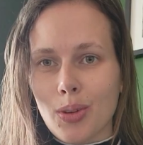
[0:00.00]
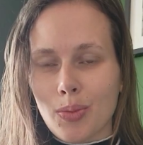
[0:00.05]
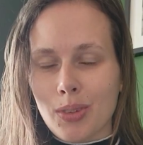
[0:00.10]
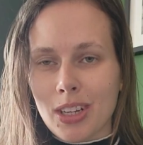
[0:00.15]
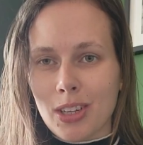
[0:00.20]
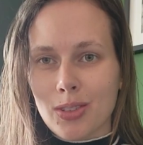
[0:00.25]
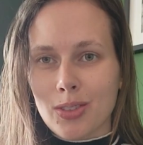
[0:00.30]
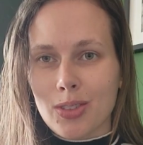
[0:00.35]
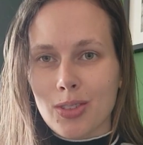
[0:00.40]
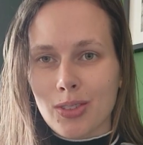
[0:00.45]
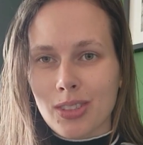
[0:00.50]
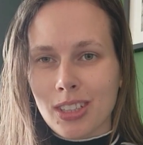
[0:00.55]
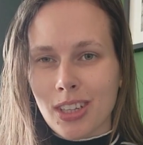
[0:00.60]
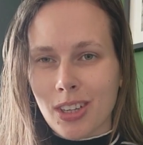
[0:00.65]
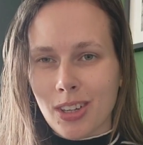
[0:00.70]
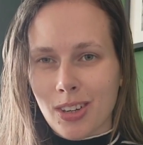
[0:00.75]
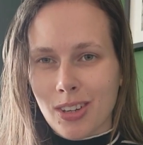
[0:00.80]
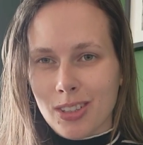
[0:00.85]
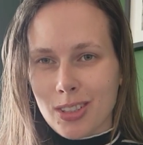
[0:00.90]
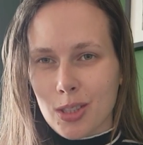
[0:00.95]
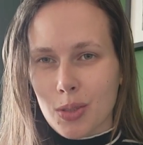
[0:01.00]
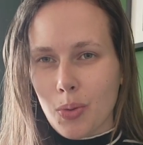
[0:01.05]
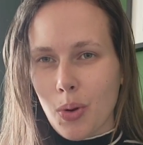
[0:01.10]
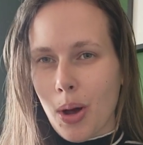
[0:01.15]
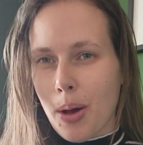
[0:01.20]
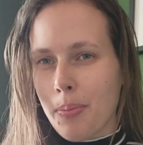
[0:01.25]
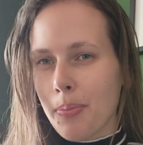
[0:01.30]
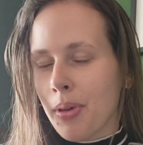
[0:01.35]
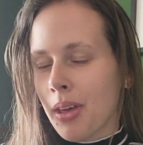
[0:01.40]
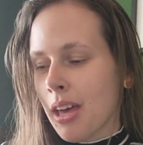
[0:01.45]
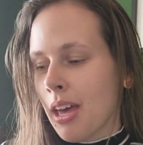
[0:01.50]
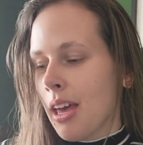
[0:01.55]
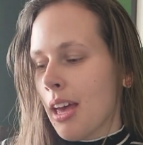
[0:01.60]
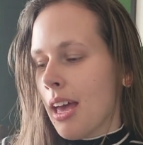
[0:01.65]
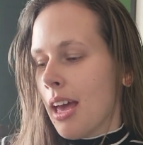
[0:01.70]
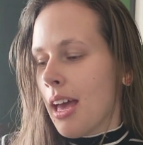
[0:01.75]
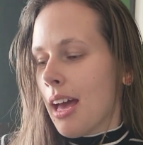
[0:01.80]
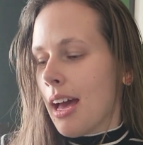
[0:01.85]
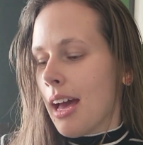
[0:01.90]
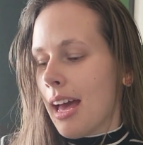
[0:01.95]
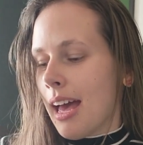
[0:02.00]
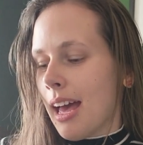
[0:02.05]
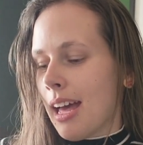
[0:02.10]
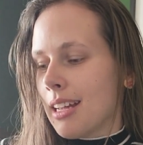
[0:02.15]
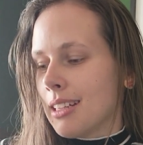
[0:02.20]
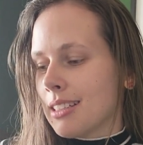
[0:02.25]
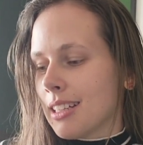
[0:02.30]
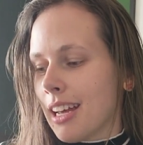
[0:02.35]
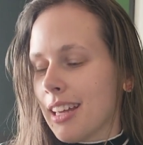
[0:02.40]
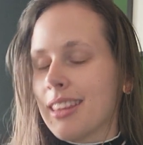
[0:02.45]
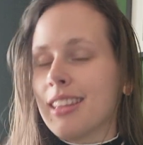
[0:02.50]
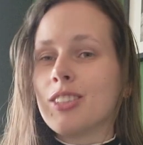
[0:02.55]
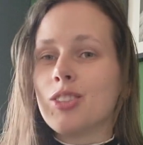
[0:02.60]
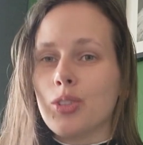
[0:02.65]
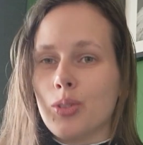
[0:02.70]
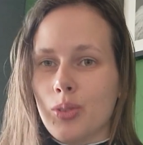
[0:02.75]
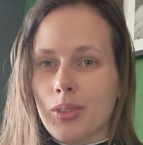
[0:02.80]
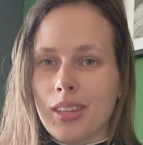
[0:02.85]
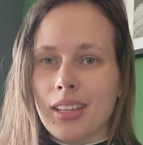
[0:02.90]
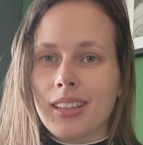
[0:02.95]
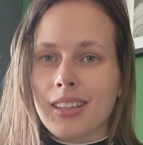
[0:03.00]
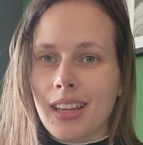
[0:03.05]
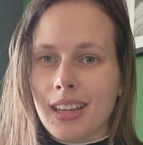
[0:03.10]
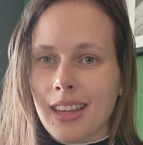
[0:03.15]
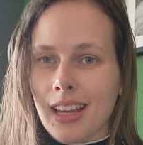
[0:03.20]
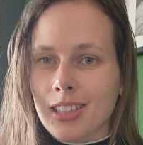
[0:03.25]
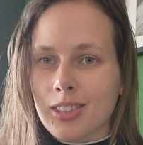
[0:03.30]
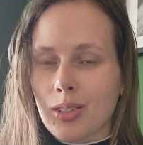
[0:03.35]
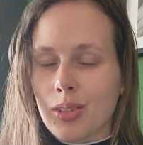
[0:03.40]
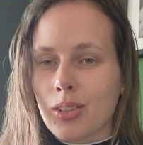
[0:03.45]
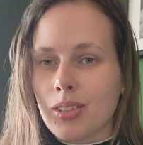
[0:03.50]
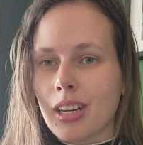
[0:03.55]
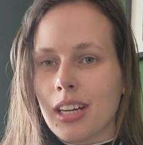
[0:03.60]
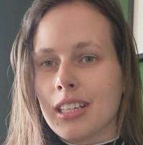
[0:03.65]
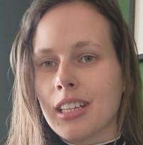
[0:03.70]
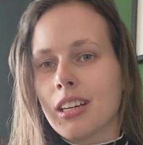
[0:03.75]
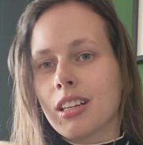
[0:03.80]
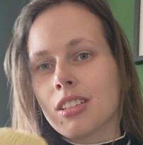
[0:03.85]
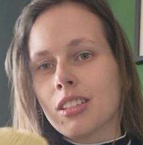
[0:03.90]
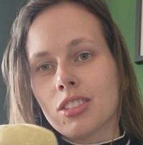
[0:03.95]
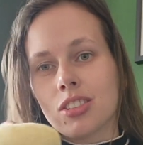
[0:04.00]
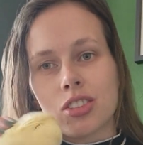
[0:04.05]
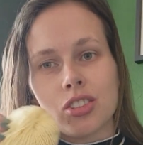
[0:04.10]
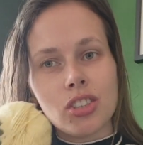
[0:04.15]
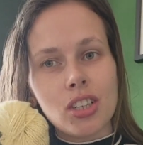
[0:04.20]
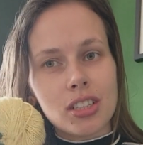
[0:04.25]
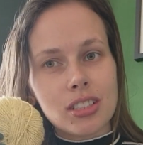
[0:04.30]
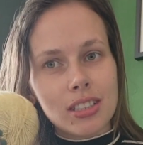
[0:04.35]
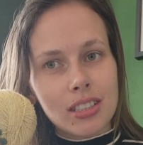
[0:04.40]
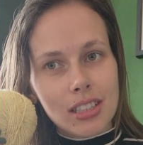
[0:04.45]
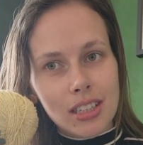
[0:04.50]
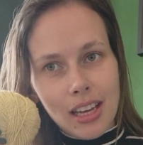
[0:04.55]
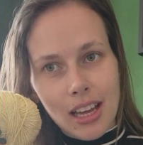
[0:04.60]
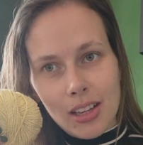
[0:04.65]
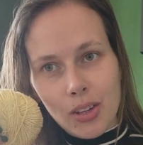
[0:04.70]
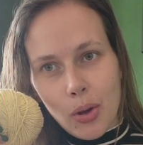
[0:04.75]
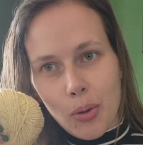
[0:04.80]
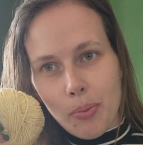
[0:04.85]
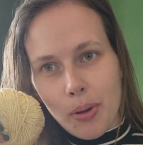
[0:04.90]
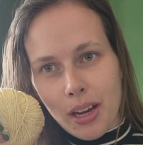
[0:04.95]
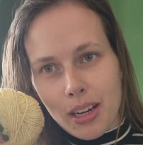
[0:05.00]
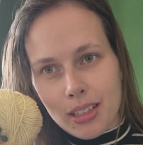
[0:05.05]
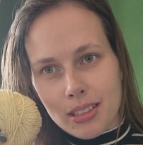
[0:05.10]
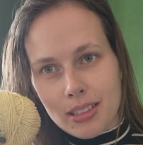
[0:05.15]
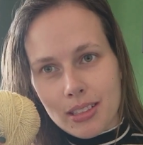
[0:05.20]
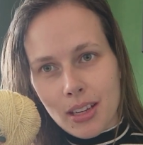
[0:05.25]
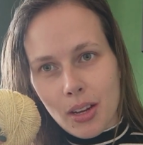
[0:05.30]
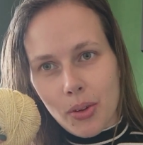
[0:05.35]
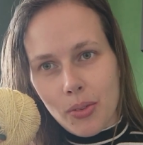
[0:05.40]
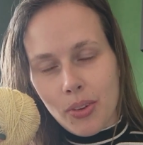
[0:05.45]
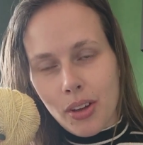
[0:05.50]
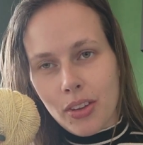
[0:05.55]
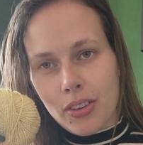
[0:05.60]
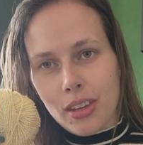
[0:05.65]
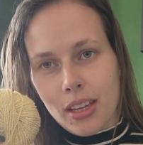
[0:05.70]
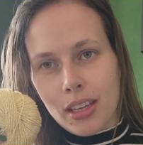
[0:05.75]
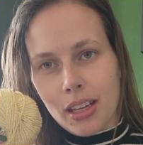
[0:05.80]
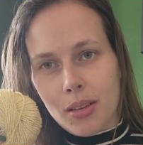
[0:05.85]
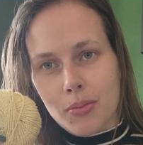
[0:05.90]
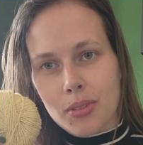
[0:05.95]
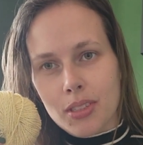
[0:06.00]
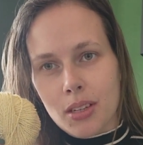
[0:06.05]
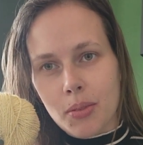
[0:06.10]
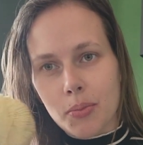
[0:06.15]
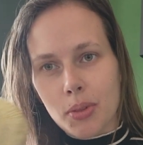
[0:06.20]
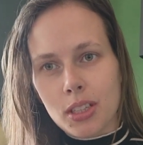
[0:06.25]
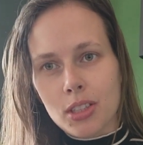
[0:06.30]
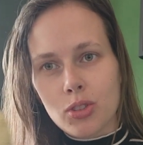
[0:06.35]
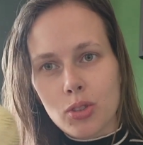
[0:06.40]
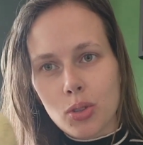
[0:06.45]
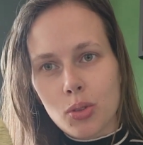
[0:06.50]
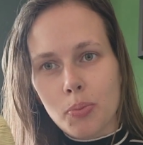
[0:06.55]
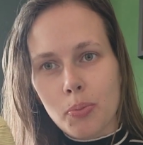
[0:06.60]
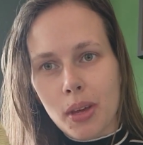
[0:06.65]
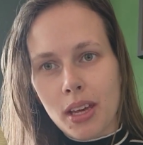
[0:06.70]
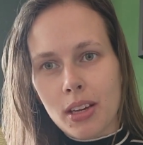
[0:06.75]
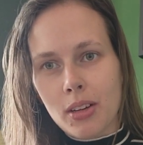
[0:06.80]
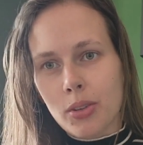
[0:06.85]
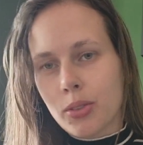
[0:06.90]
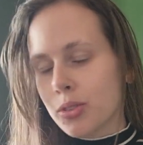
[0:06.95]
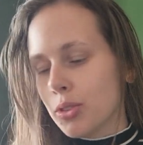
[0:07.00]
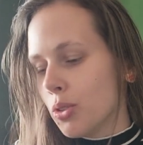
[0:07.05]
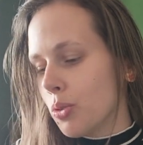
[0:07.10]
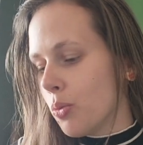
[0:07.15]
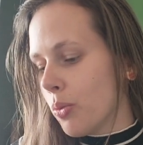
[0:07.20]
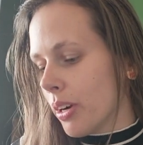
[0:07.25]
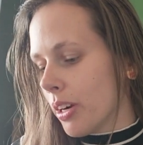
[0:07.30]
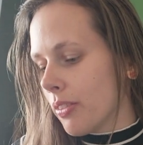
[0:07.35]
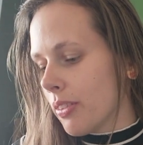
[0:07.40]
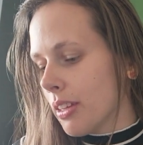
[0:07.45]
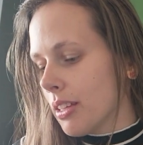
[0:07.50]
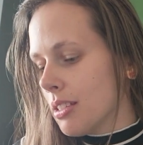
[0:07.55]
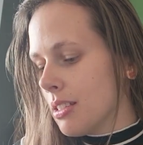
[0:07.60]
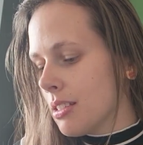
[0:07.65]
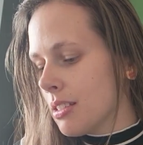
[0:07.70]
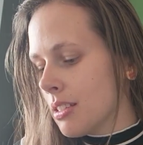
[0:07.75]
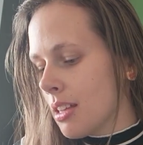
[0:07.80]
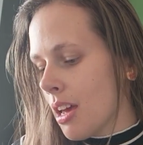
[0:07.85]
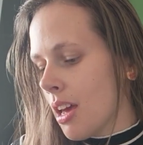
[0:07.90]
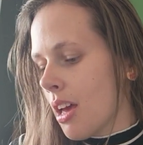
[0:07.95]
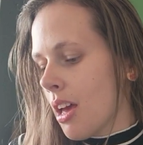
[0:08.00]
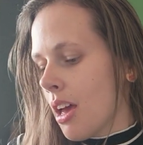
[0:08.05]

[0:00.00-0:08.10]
someone else during a yarn swap. And I do think that that's a good idea, because just the yellow by itself, I think I'm simply too pale to wear this.